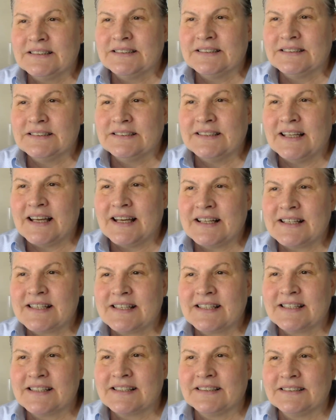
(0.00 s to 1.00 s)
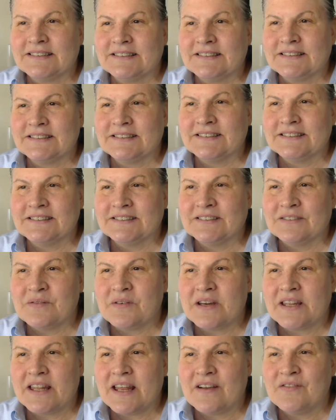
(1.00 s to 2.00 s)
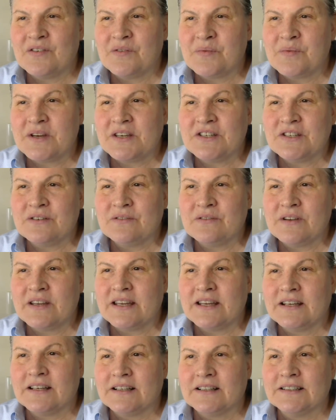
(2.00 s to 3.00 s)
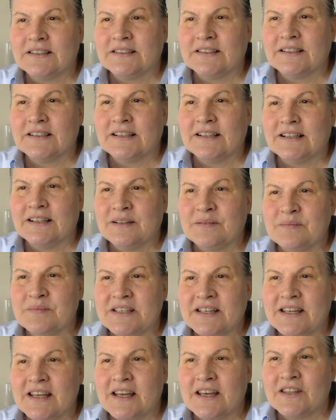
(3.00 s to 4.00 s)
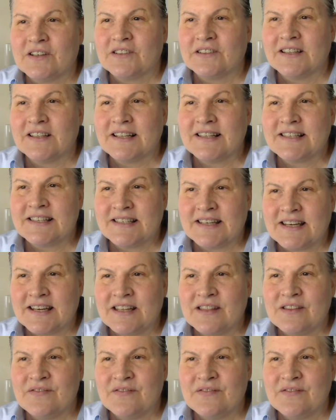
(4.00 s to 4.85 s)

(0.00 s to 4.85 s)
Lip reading: let's, whatever we do here together, let's stay in the